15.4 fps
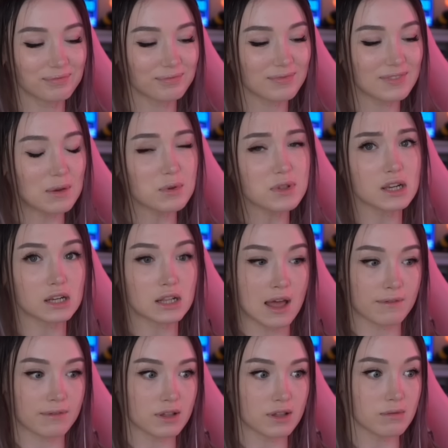That wasn't a laugh,
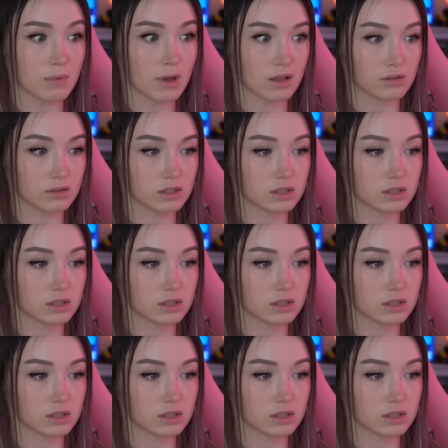I smiled.